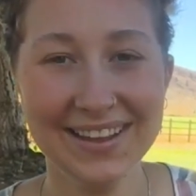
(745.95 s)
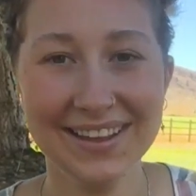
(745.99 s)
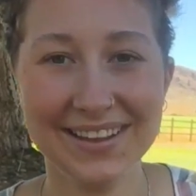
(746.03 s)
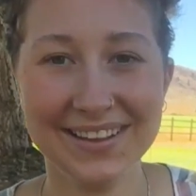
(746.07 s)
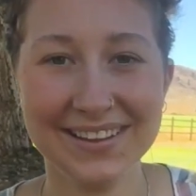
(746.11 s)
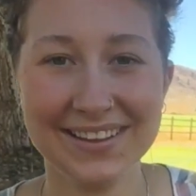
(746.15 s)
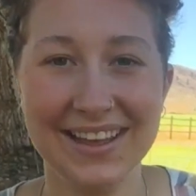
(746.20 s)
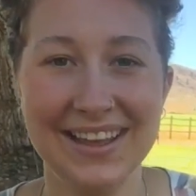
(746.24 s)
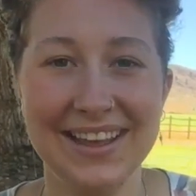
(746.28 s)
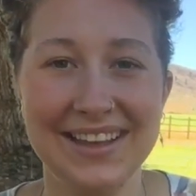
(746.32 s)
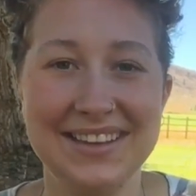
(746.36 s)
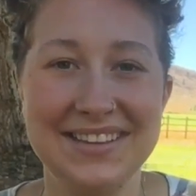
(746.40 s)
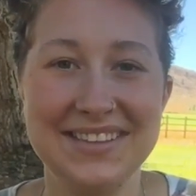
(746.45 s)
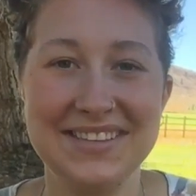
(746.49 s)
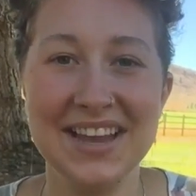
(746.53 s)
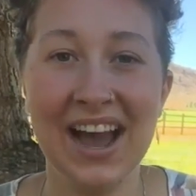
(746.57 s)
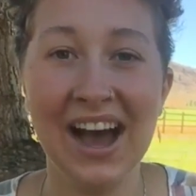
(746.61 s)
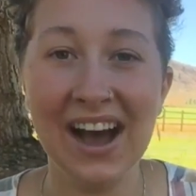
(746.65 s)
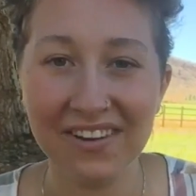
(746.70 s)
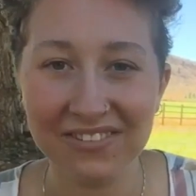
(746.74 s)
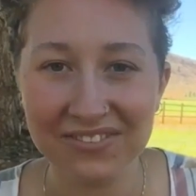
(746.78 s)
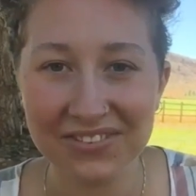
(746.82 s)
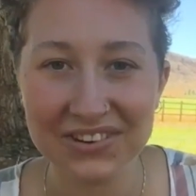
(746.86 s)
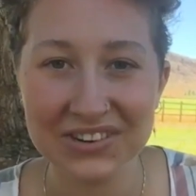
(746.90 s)
like
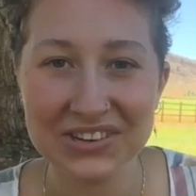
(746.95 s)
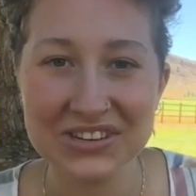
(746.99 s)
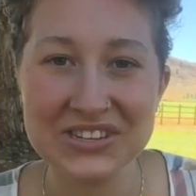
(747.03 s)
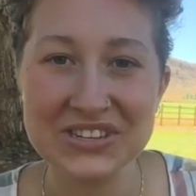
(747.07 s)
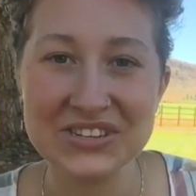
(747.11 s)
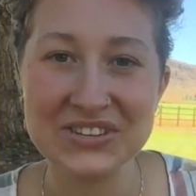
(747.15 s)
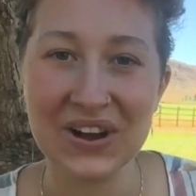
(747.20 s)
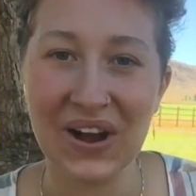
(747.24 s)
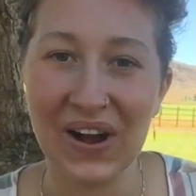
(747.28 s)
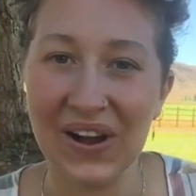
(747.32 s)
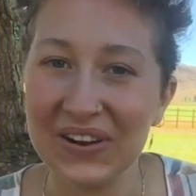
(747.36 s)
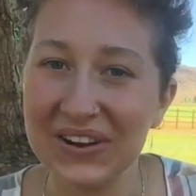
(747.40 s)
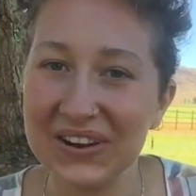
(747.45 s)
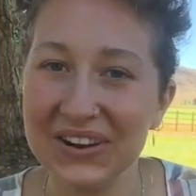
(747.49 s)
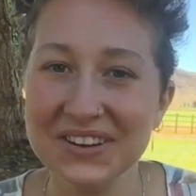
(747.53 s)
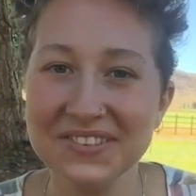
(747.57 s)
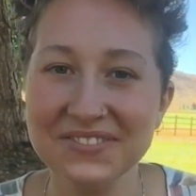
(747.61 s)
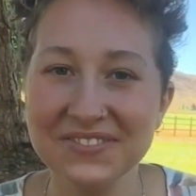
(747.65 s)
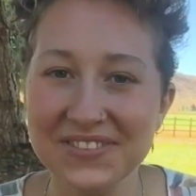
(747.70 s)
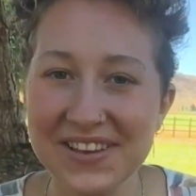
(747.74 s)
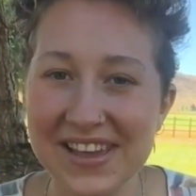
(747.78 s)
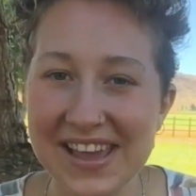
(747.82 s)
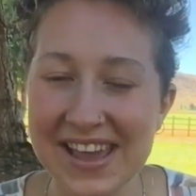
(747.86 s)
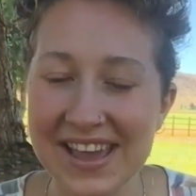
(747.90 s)
tougher, stronger
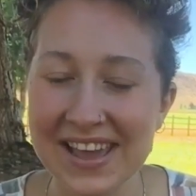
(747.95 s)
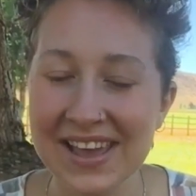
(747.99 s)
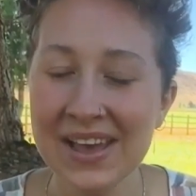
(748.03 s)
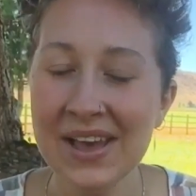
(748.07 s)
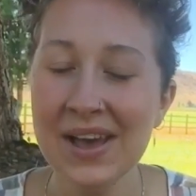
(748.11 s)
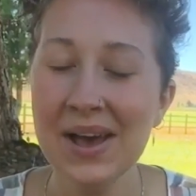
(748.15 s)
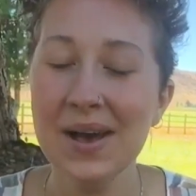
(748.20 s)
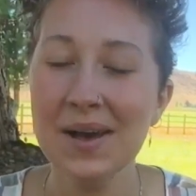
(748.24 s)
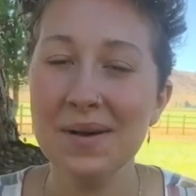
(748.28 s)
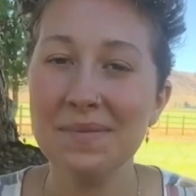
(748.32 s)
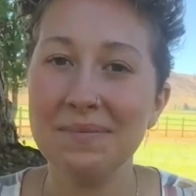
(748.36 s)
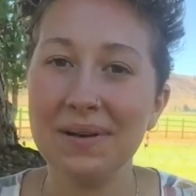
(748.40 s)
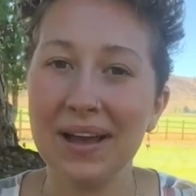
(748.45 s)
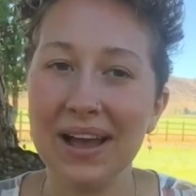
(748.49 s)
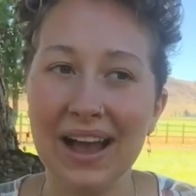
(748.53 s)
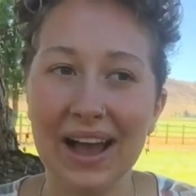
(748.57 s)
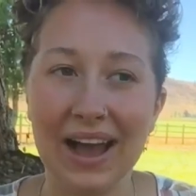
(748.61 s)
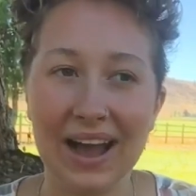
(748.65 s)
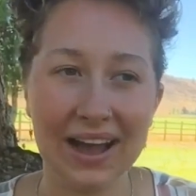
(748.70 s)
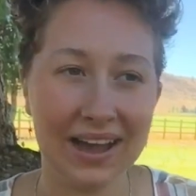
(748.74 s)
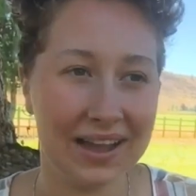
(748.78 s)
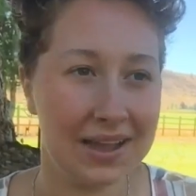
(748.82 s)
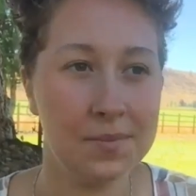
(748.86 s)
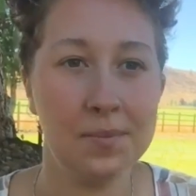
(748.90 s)
feet, but
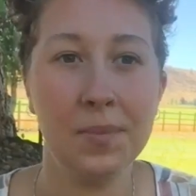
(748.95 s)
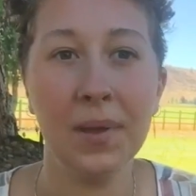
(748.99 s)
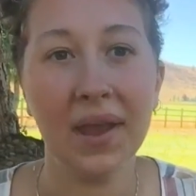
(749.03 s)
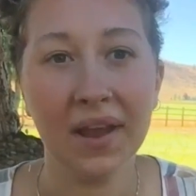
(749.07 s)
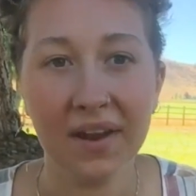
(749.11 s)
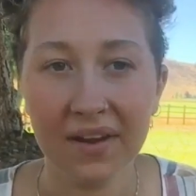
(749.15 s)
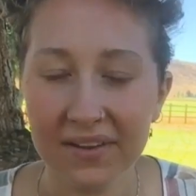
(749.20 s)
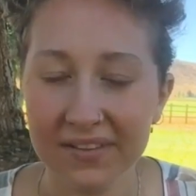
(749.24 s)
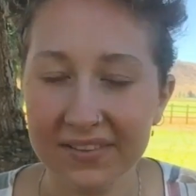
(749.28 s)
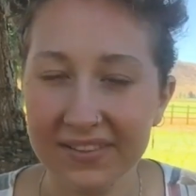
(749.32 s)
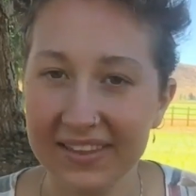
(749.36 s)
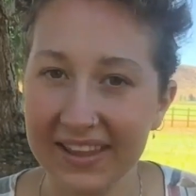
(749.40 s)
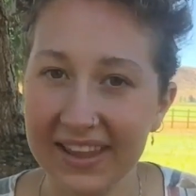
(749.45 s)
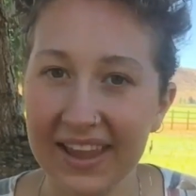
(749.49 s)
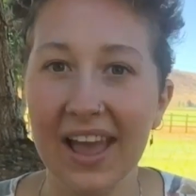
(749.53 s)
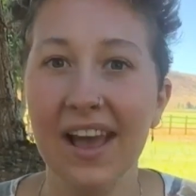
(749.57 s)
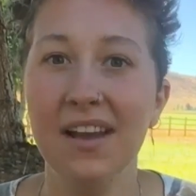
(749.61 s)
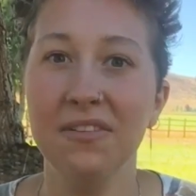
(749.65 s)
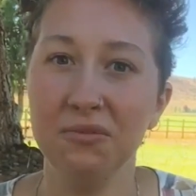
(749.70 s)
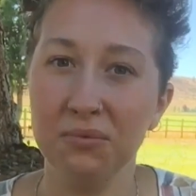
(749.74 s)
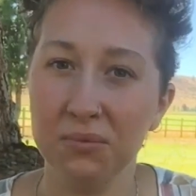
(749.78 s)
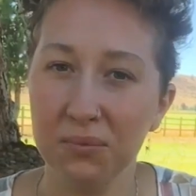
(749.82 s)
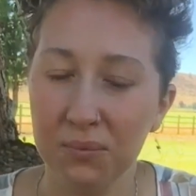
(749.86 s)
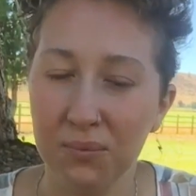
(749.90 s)
I apparently
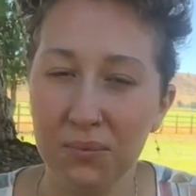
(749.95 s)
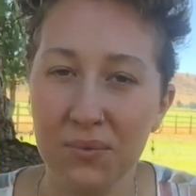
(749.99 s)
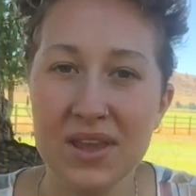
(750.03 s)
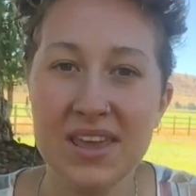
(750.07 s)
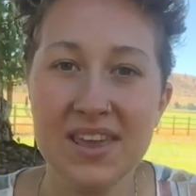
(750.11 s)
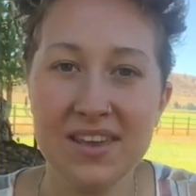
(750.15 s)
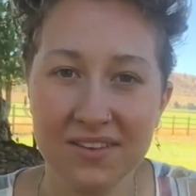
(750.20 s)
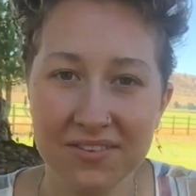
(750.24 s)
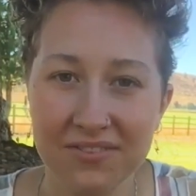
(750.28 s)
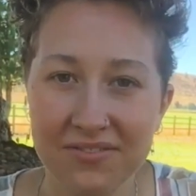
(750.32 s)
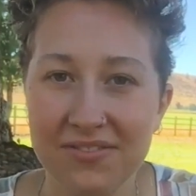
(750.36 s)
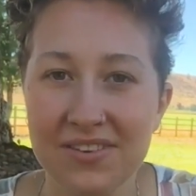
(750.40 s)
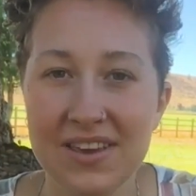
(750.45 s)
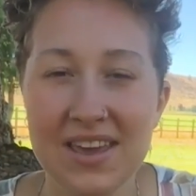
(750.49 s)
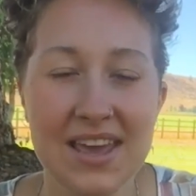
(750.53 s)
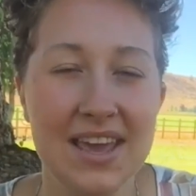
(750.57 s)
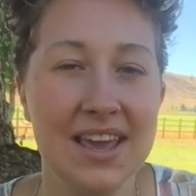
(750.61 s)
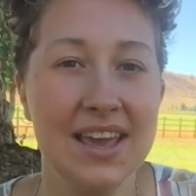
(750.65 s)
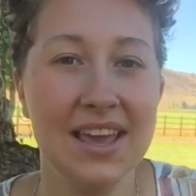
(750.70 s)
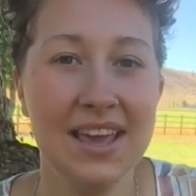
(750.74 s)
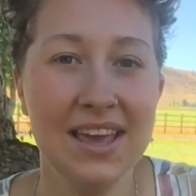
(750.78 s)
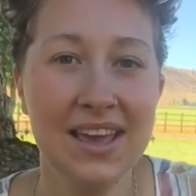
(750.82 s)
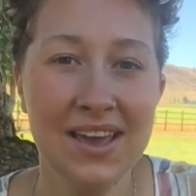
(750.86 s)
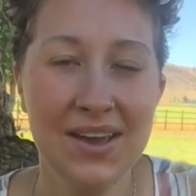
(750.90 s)
have weak
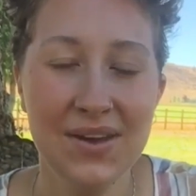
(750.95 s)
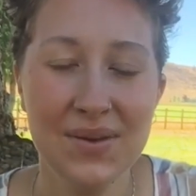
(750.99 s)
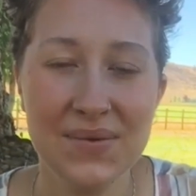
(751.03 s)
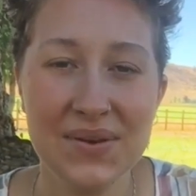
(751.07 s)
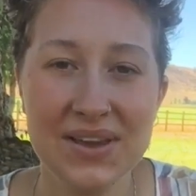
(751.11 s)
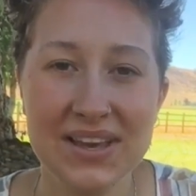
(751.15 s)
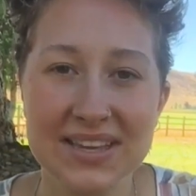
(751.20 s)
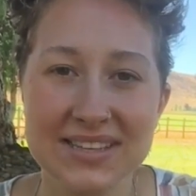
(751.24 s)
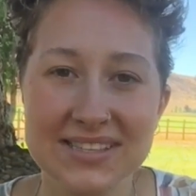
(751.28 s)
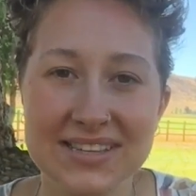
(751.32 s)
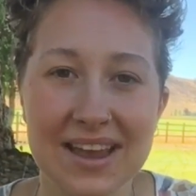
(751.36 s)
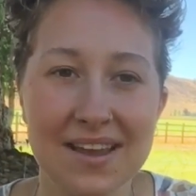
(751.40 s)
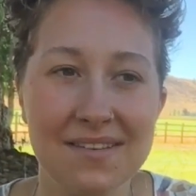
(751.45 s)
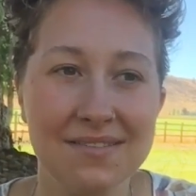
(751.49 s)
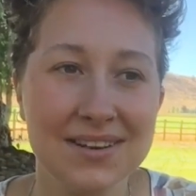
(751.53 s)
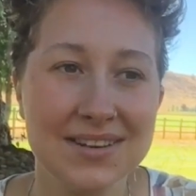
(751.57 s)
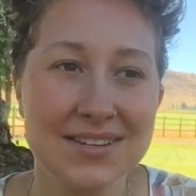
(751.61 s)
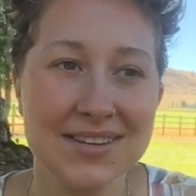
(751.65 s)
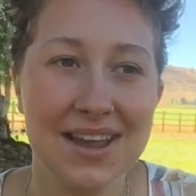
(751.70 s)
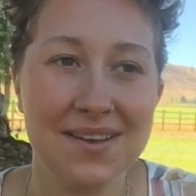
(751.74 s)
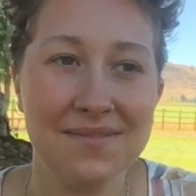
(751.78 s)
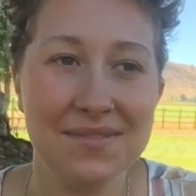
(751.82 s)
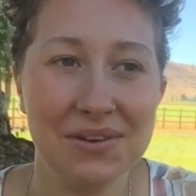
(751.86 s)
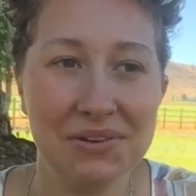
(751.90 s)
feet because every
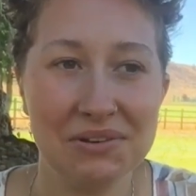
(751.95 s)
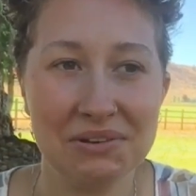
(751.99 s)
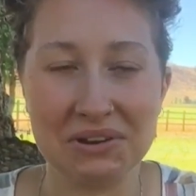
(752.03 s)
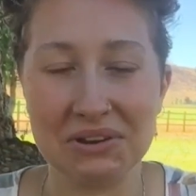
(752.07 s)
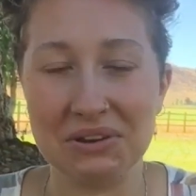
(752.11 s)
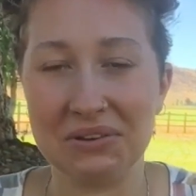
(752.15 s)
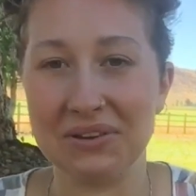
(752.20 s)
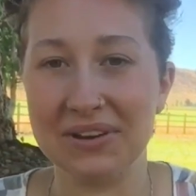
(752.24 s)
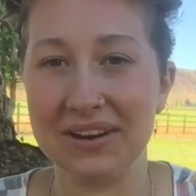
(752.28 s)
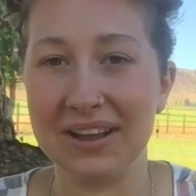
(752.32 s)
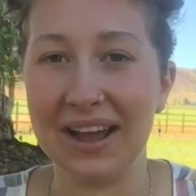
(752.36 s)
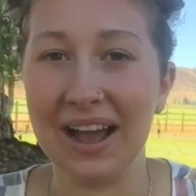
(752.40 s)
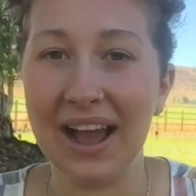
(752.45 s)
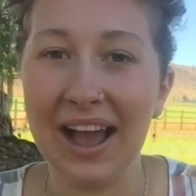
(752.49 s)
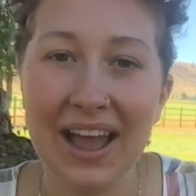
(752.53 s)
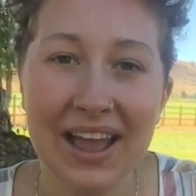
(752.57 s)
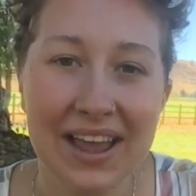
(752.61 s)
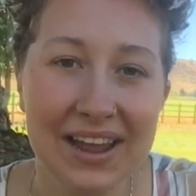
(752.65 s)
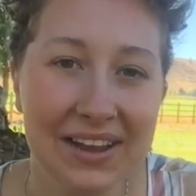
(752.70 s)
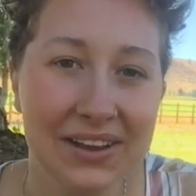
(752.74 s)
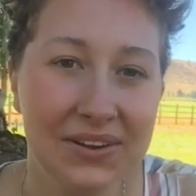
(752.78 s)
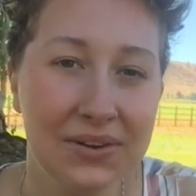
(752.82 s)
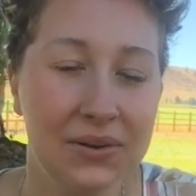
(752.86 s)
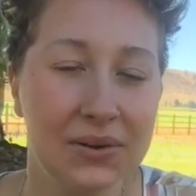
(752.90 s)
time I would go on a
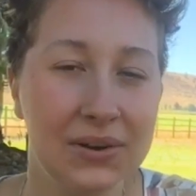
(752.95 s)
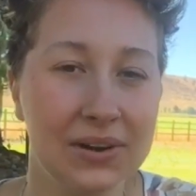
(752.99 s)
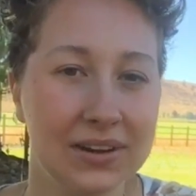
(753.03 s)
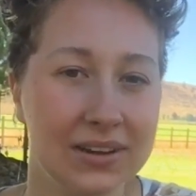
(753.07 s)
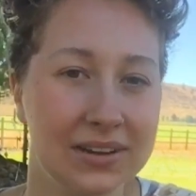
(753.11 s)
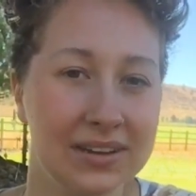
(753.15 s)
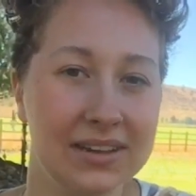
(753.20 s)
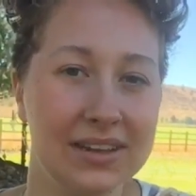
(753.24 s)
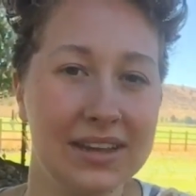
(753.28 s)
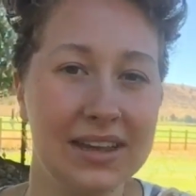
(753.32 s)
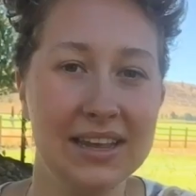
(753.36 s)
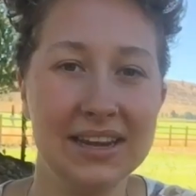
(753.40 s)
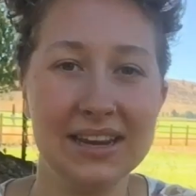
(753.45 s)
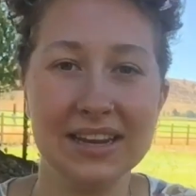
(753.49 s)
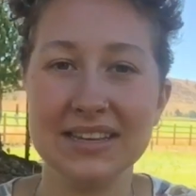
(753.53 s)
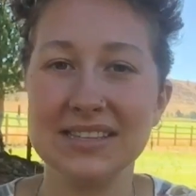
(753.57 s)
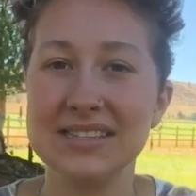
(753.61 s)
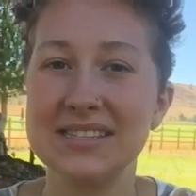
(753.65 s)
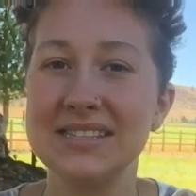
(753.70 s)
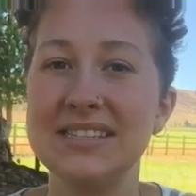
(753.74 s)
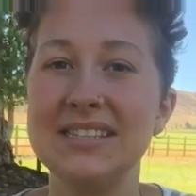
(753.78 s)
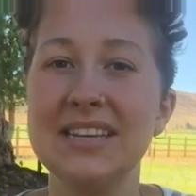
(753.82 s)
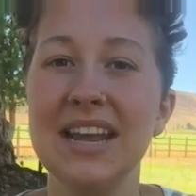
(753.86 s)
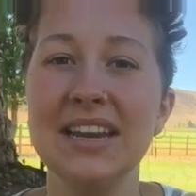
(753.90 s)
hike or an
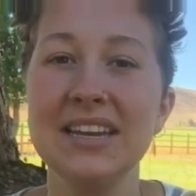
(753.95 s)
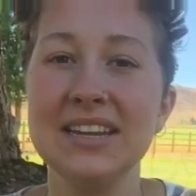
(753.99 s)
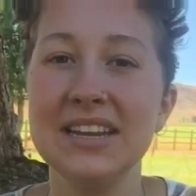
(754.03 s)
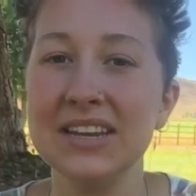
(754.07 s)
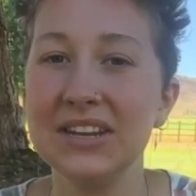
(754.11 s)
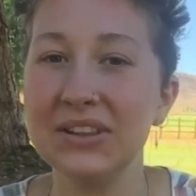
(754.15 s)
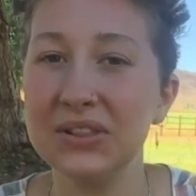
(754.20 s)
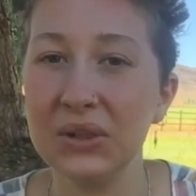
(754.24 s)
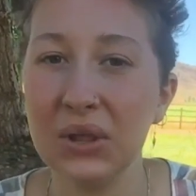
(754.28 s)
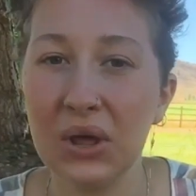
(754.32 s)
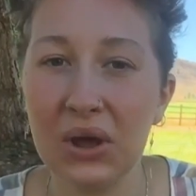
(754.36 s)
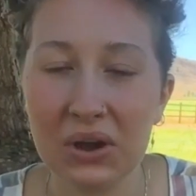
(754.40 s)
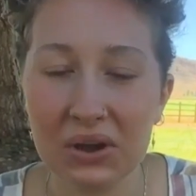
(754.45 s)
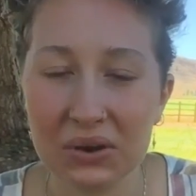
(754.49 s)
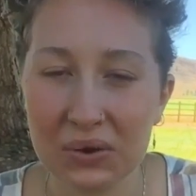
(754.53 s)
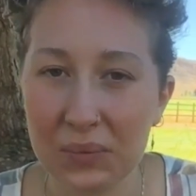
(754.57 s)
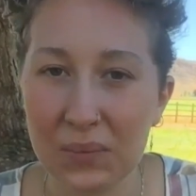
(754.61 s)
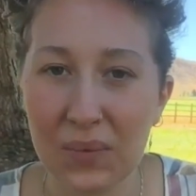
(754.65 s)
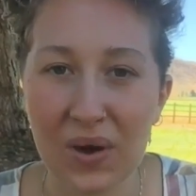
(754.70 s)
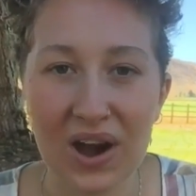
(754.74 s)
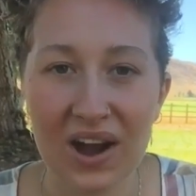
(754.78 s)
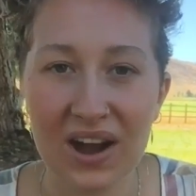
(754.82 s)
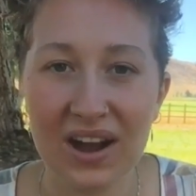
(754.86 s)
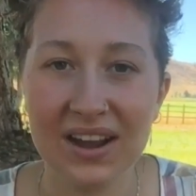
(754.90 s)
extended long
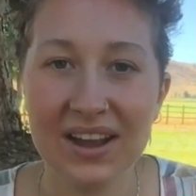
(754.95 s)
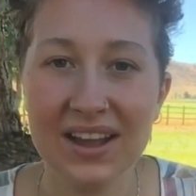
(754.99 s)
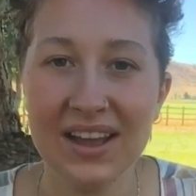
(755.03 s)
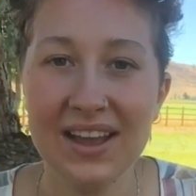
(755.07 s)
walk,